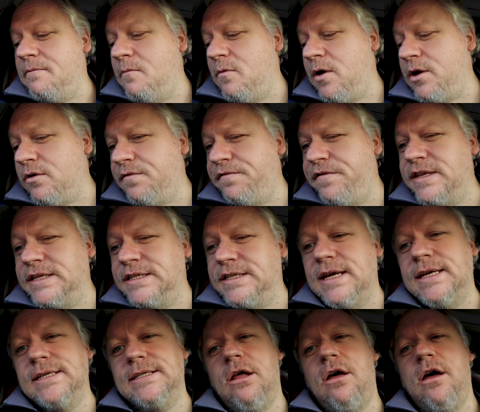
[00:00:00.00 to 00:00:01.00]
One often
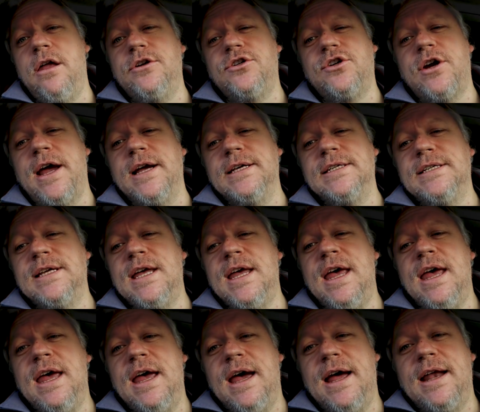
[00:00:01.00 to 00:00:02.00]
sees lion tracks,
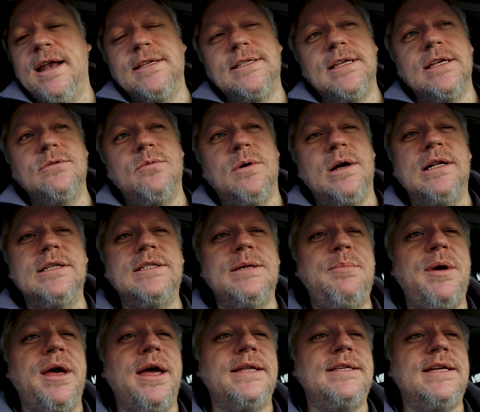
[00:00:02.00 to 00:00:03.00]
and it's as well to
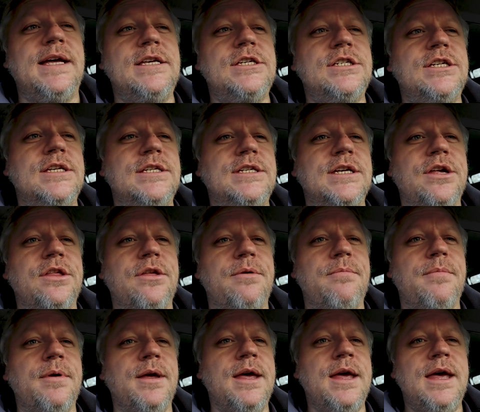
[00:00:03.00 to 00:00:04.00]
pay attention to
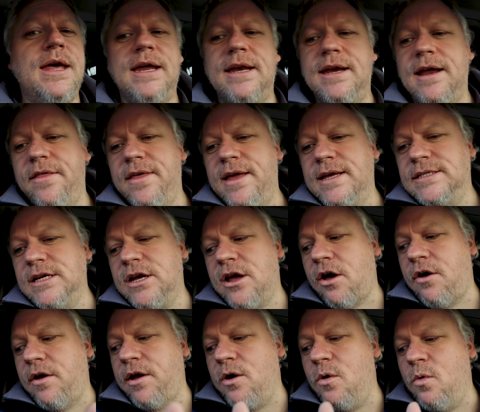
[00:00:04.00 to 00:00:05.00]
them. Now these are
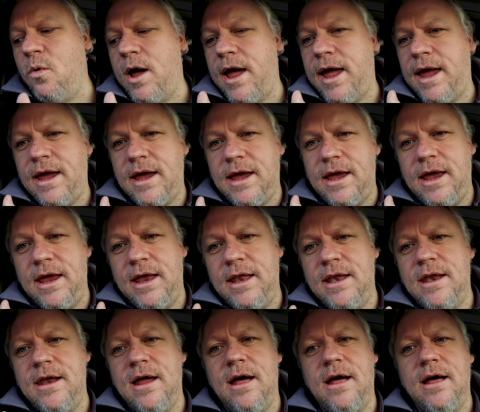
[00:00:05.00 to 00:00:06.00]
going away
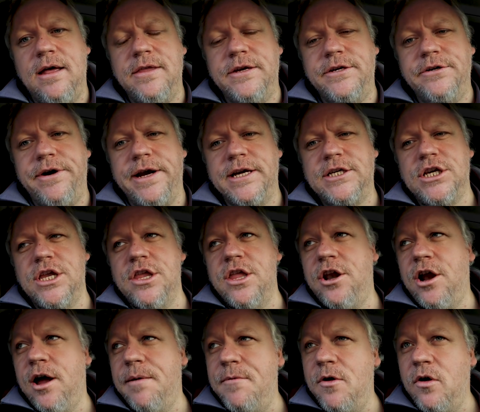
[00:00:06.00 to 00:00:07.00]
in the direction
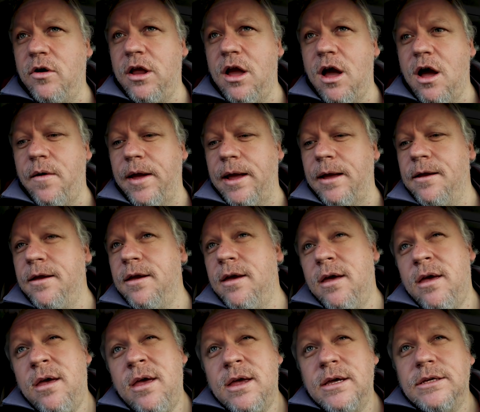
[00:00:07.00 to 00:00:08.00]
that I'm not going,
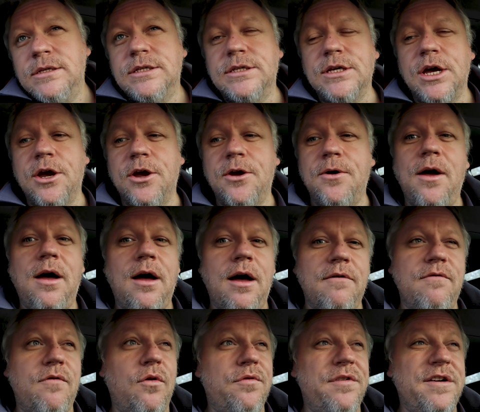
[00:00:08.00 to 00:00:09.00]
so
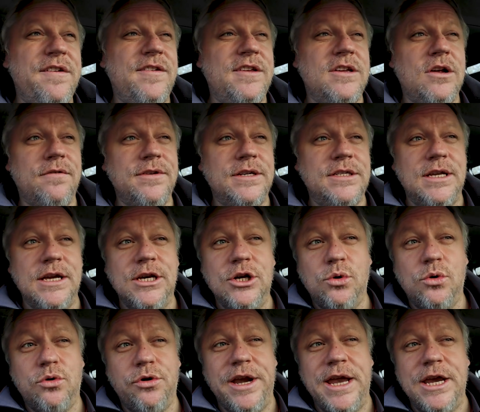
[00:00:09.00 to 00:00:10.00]
I've obviously
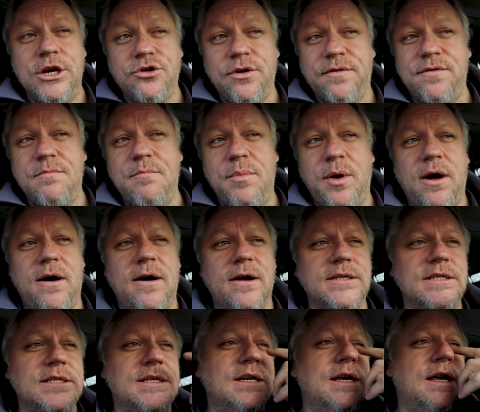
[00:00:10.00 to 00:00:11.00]
already driven
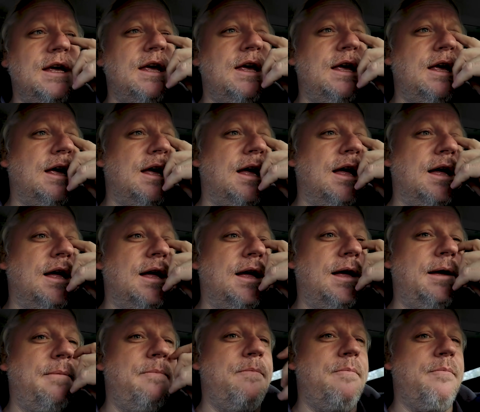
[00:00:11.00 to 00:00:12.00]
past
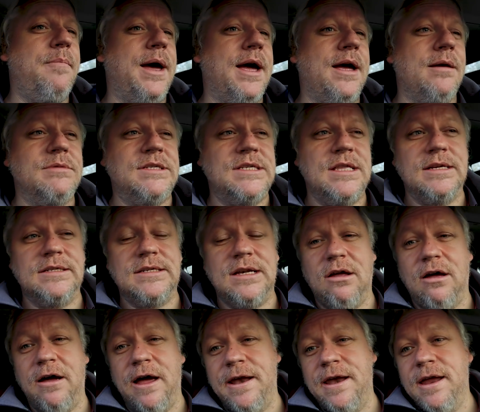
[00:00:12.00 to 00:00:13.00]
perhaps this
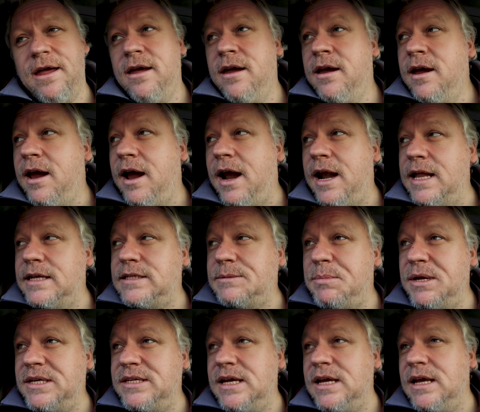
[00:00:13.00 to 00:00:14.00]
lion, and it's
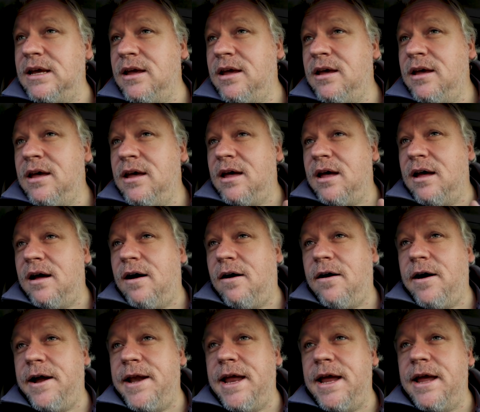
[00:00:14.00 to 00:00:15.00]
busy
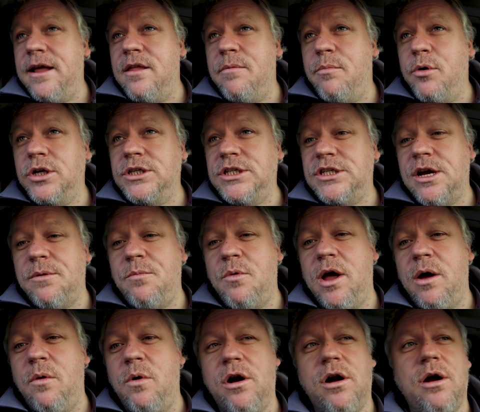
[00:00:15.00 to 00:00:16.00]
hiding in the bush
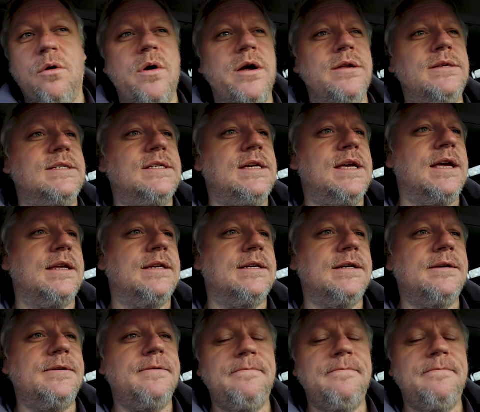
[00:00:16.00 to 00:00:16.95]
somewhere where I won't see it.